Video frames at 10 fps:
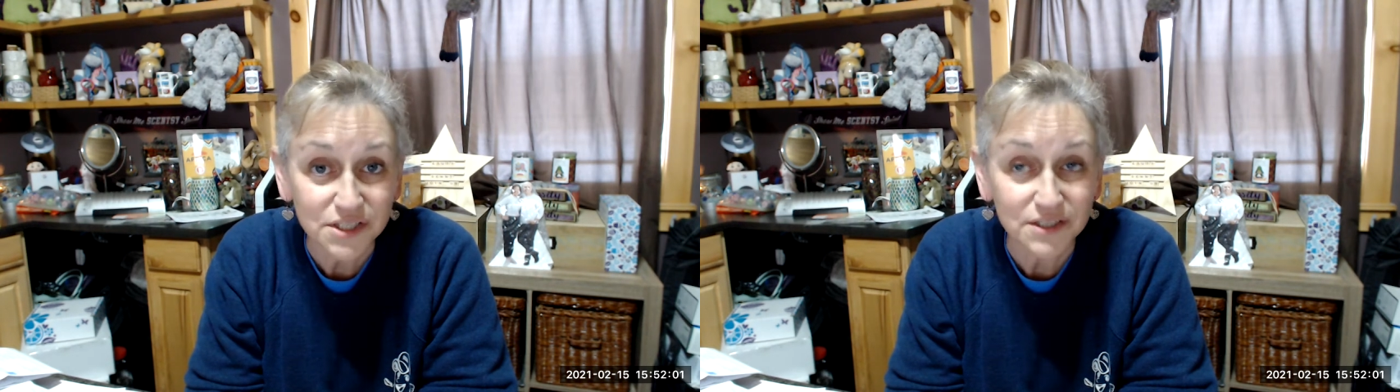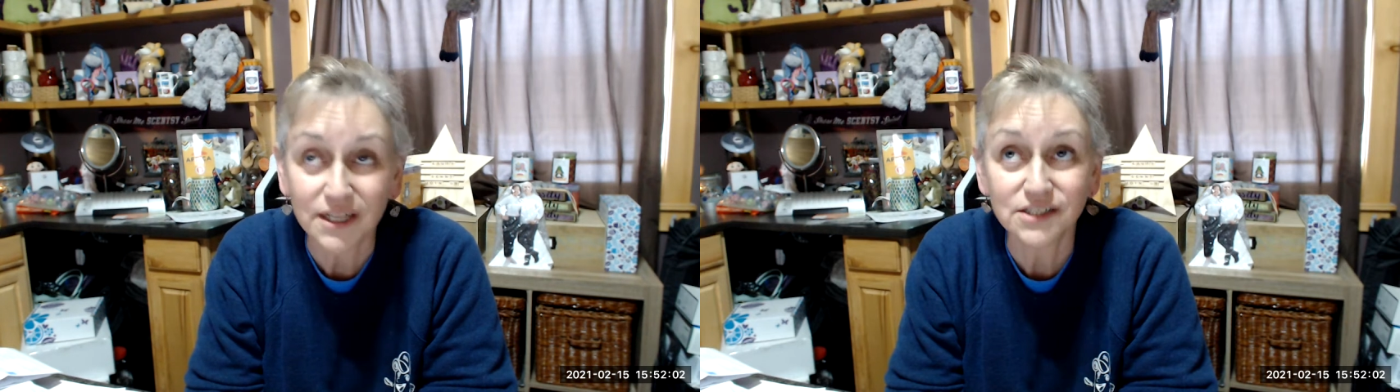
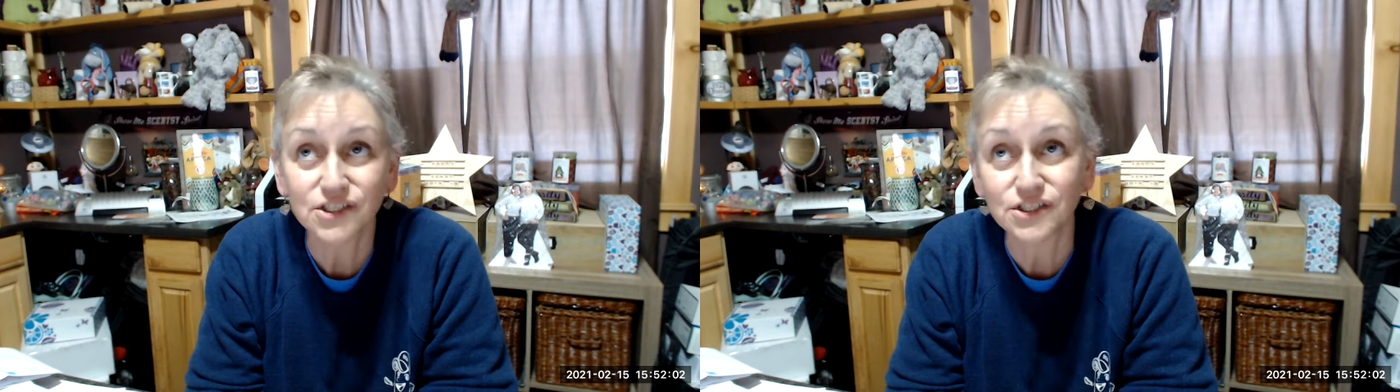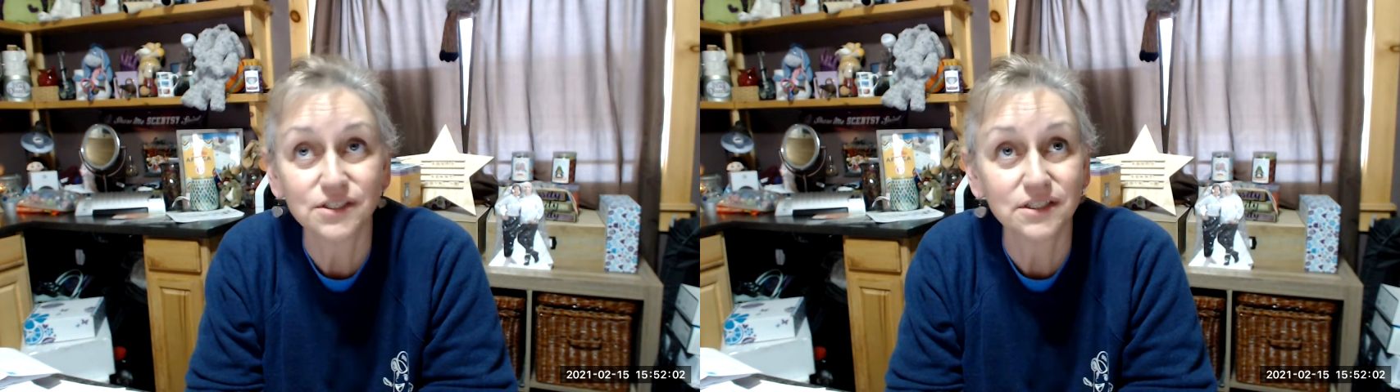And that's
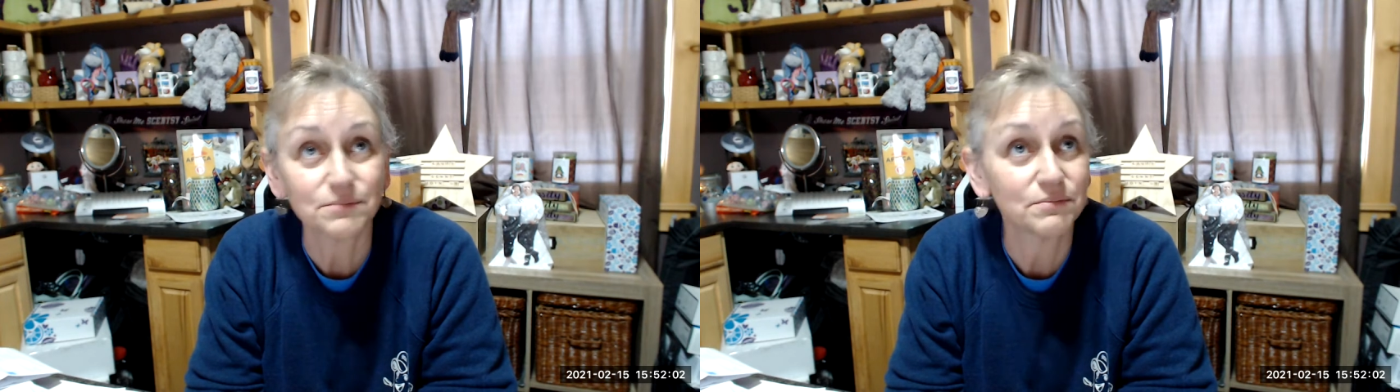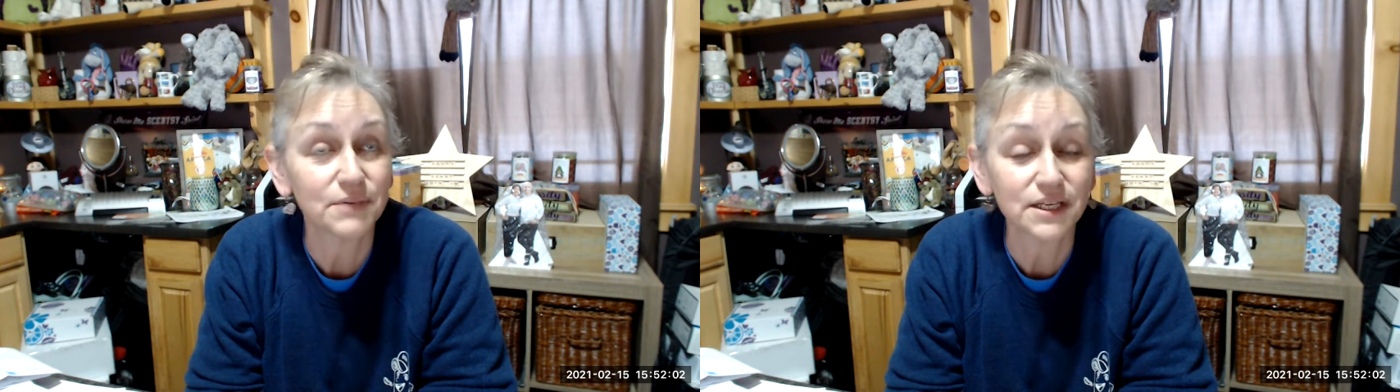just,
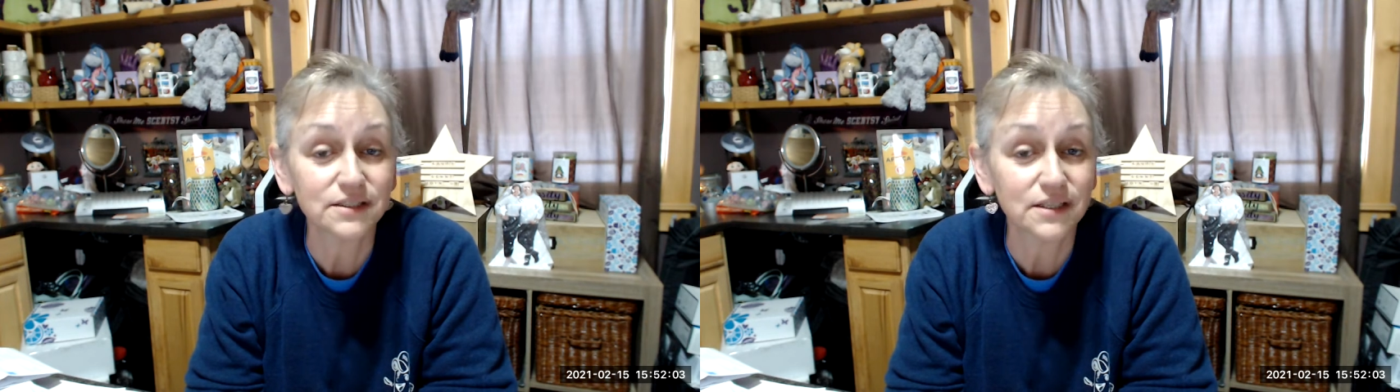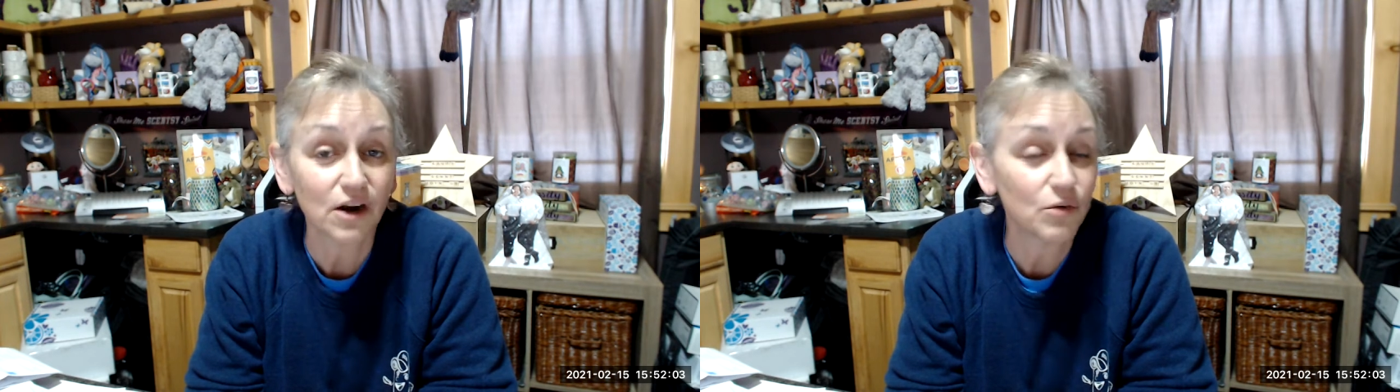it
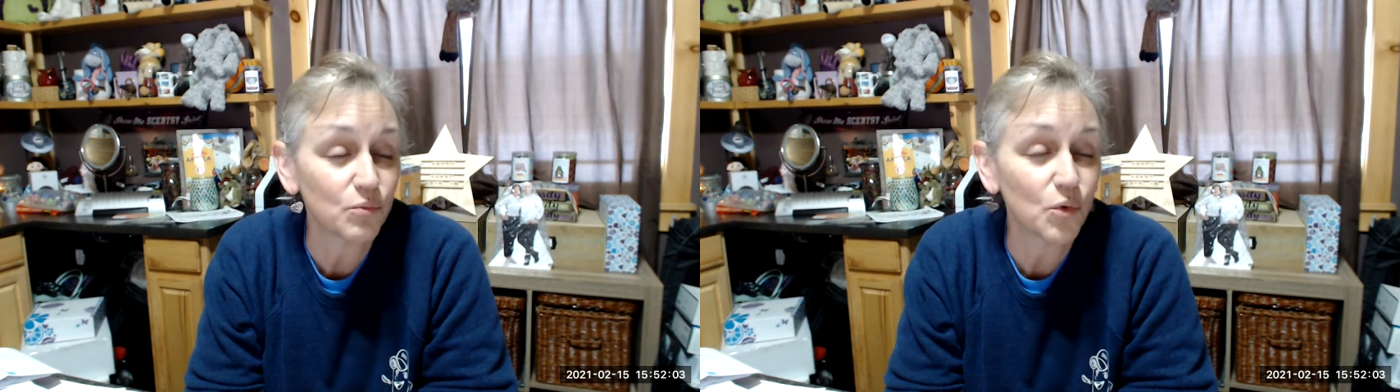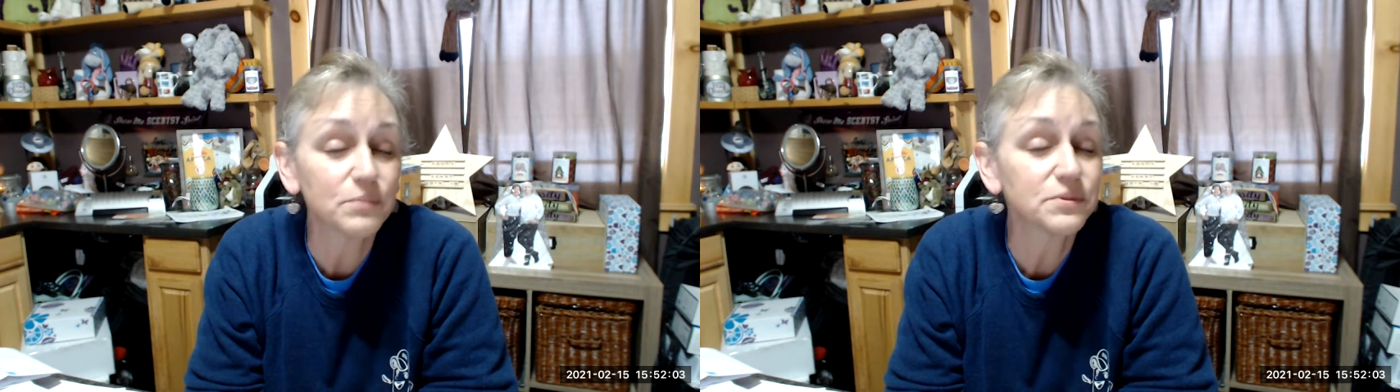
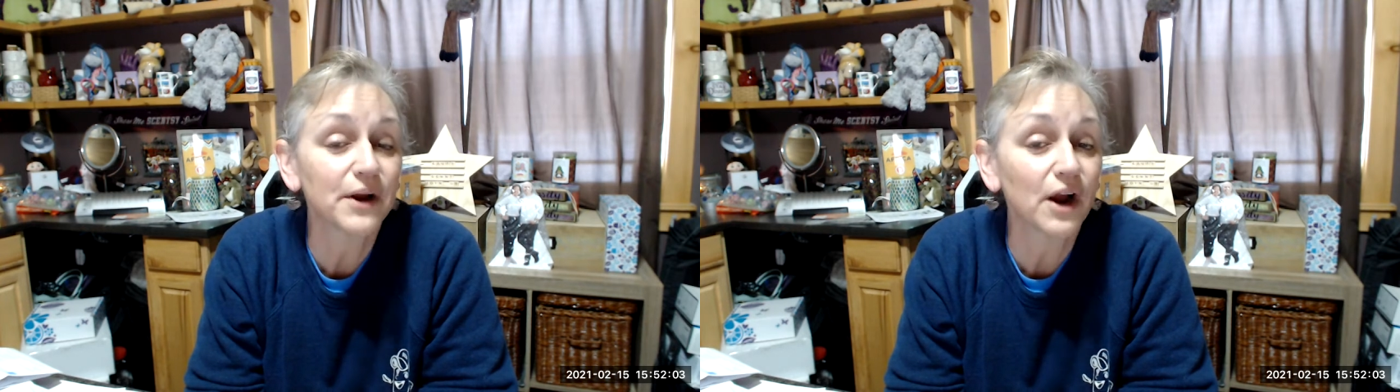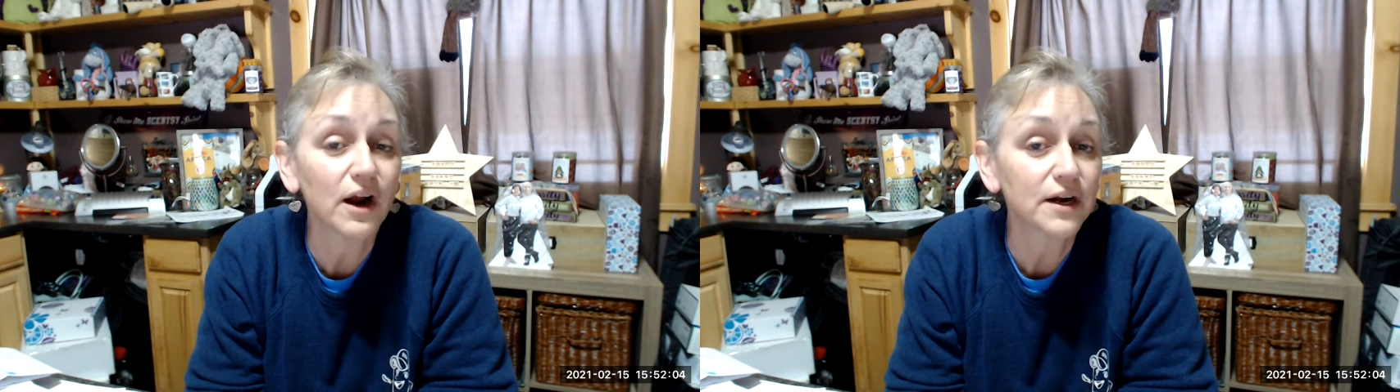warms
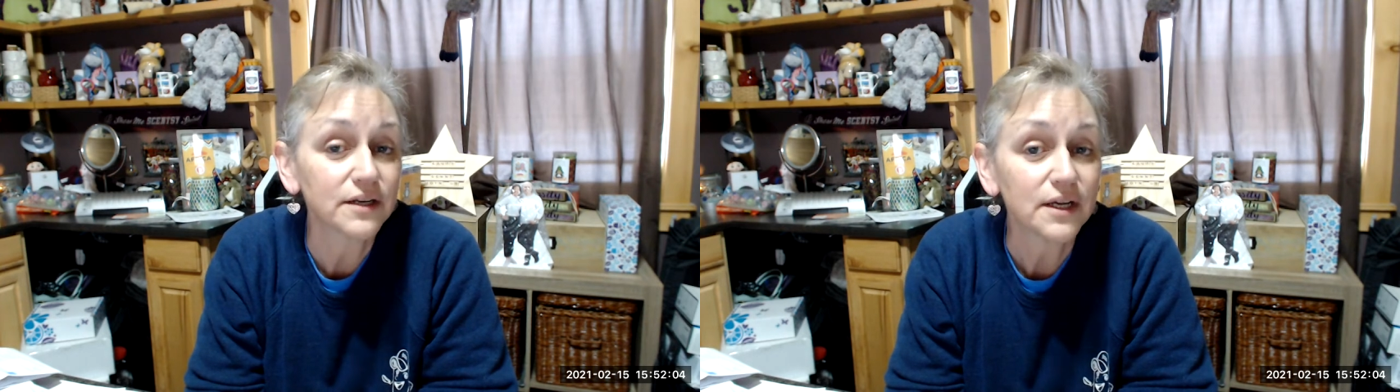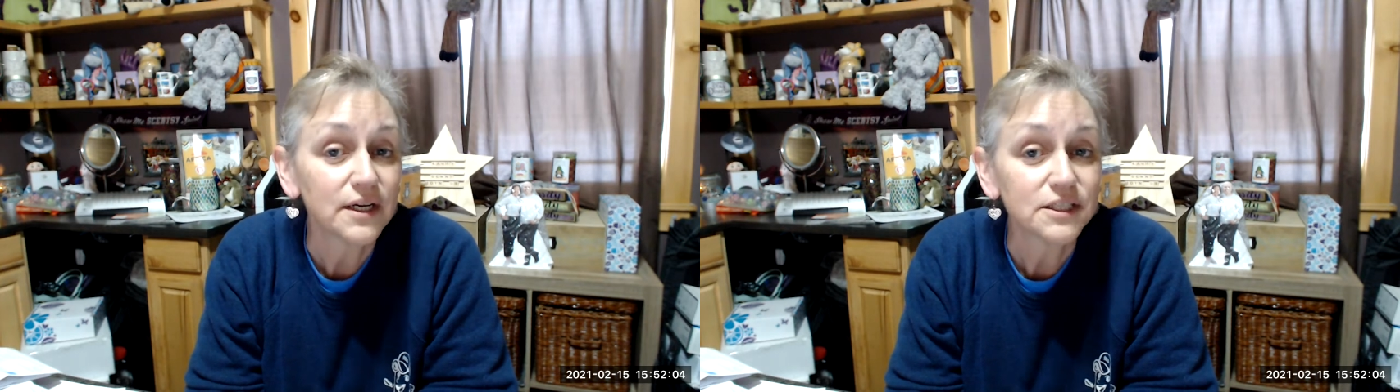my heart
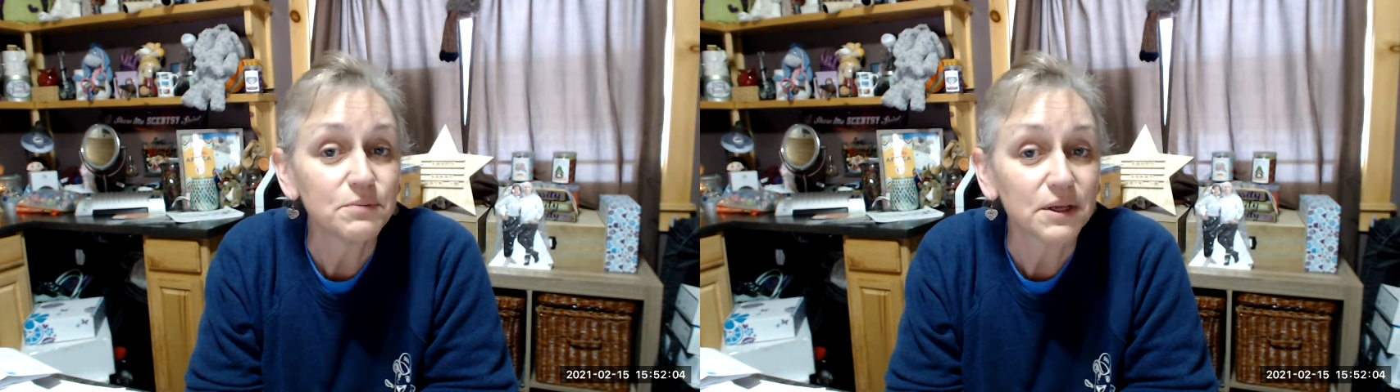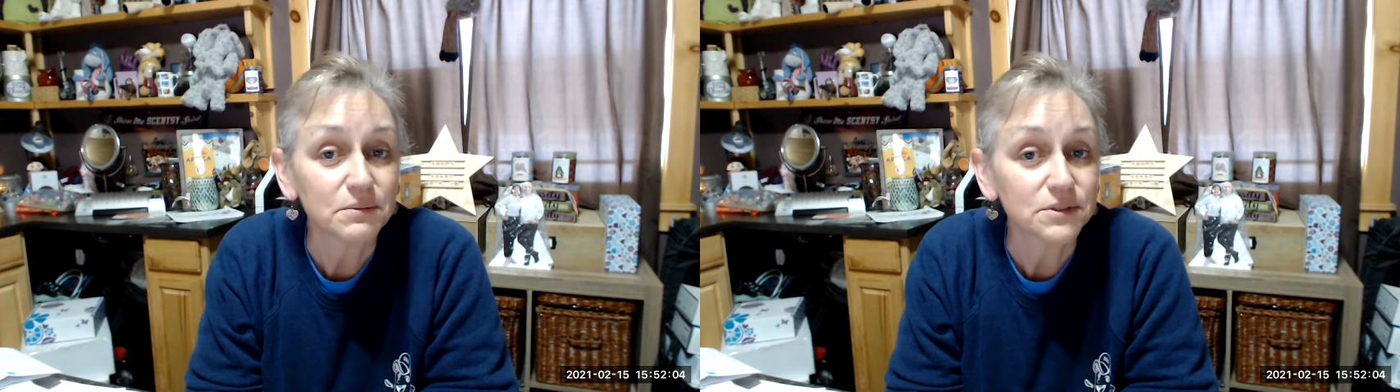to
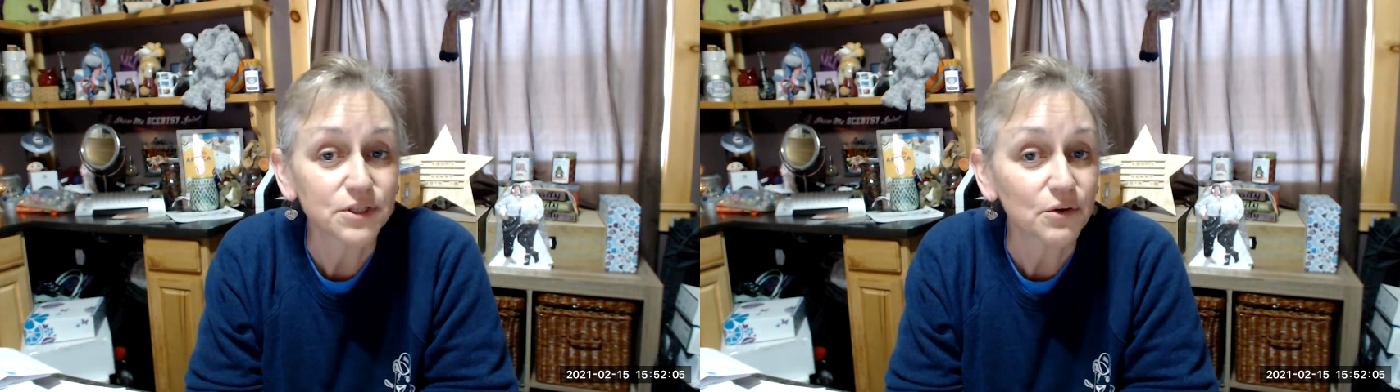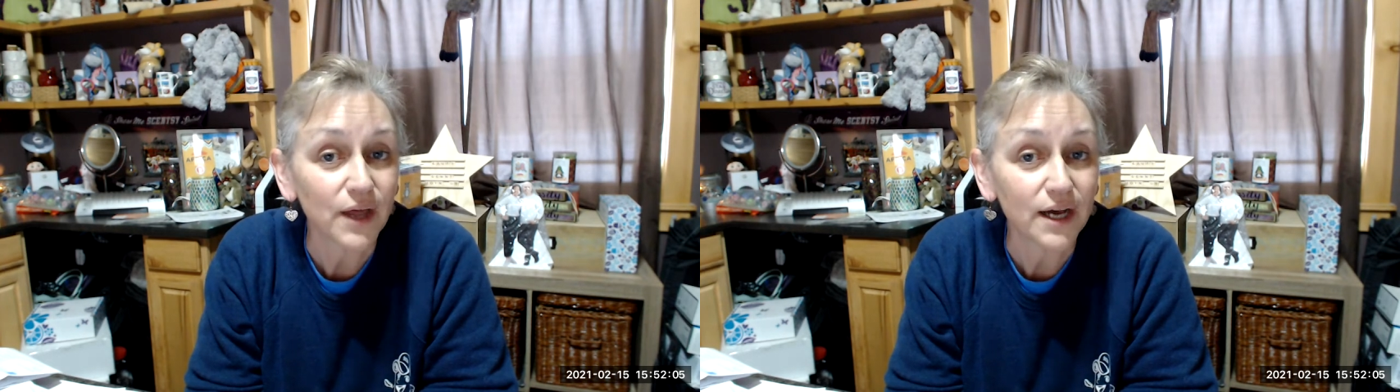be able to
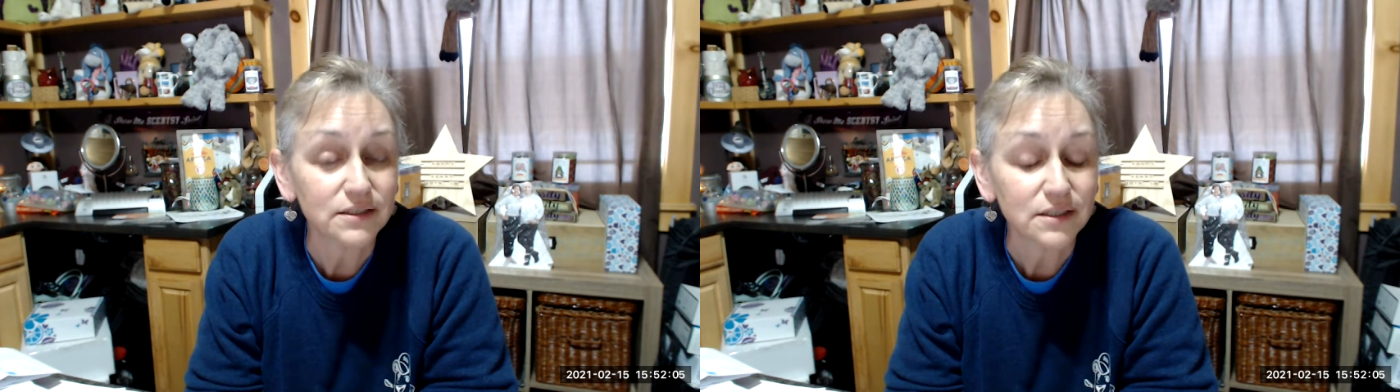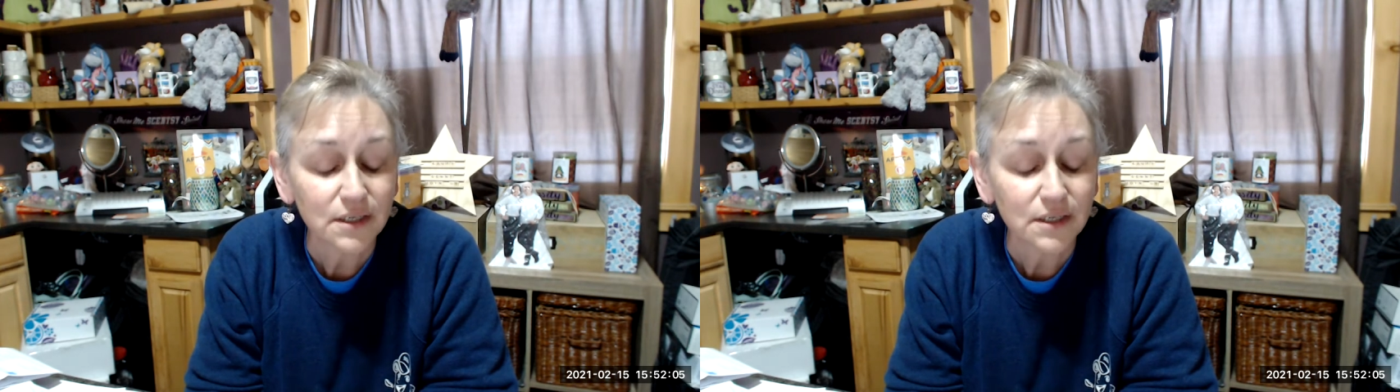know that.